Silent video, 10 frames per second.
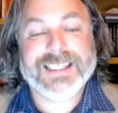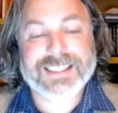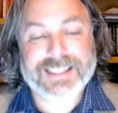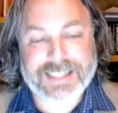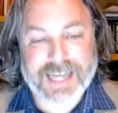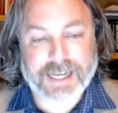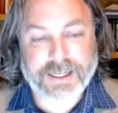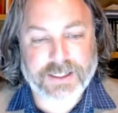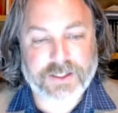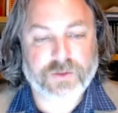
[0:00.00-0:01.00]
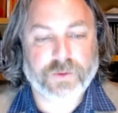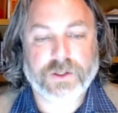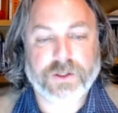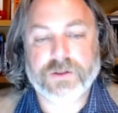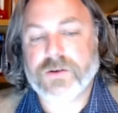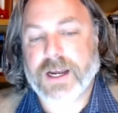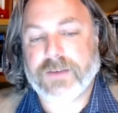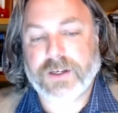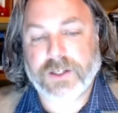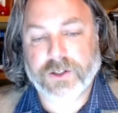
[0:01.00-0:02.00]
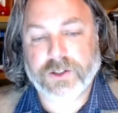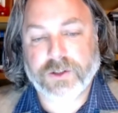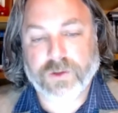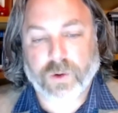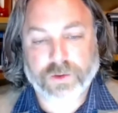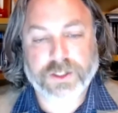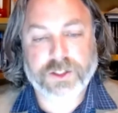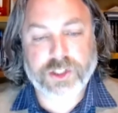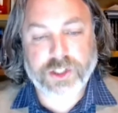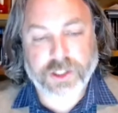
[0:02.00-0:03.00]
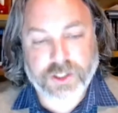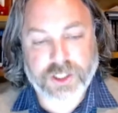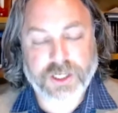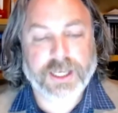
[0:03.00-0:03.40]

sadness when you're driving near your old church?